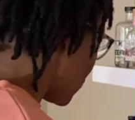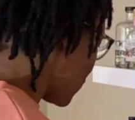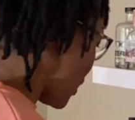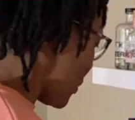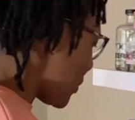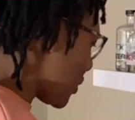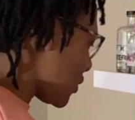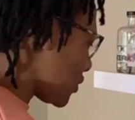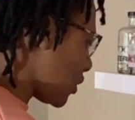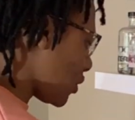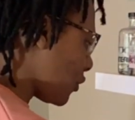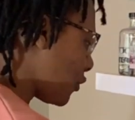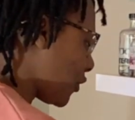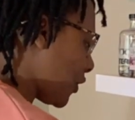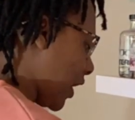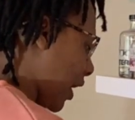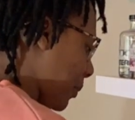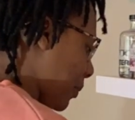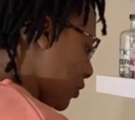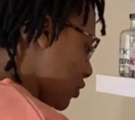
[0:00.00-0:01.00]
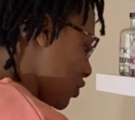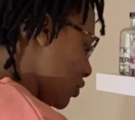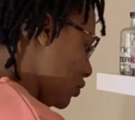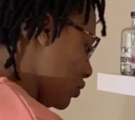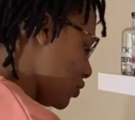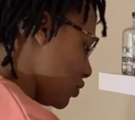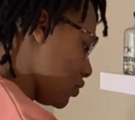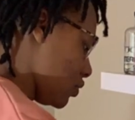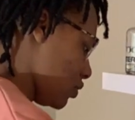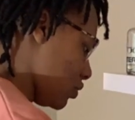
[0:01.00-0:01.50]
So I'm gonna start off with the apple
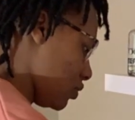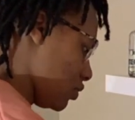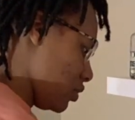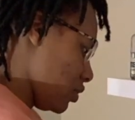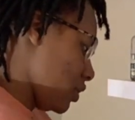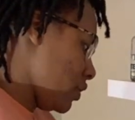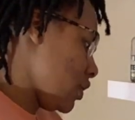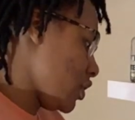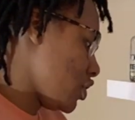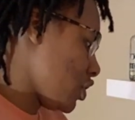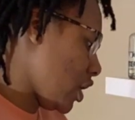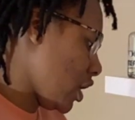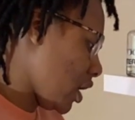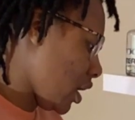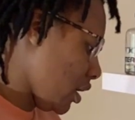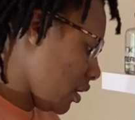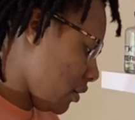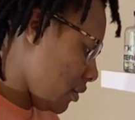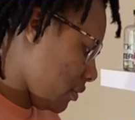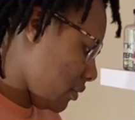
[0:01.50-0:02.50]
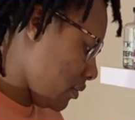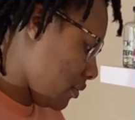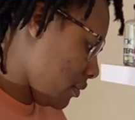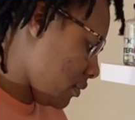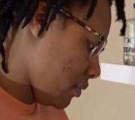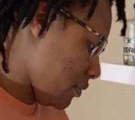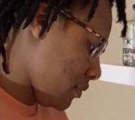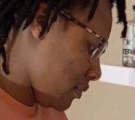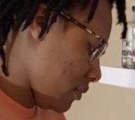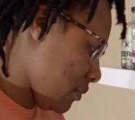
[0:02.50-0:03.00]
juice in the shaker.
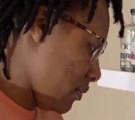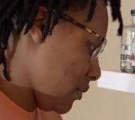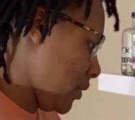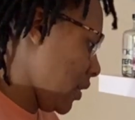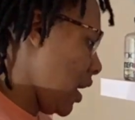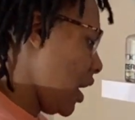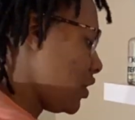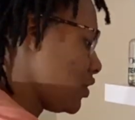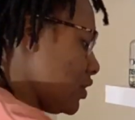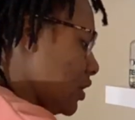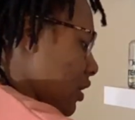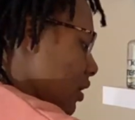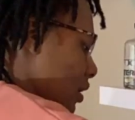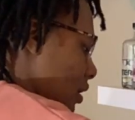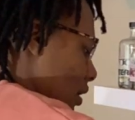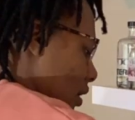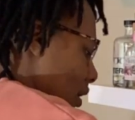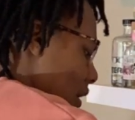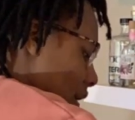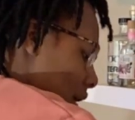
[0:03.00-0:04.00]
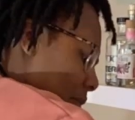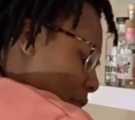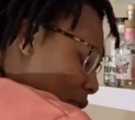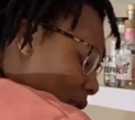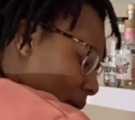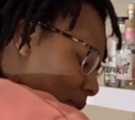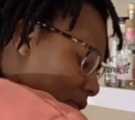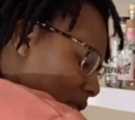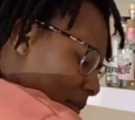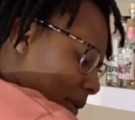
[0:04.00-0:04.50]
Actually, let me
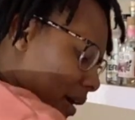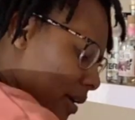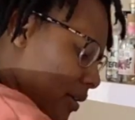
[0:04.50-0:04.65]
grab some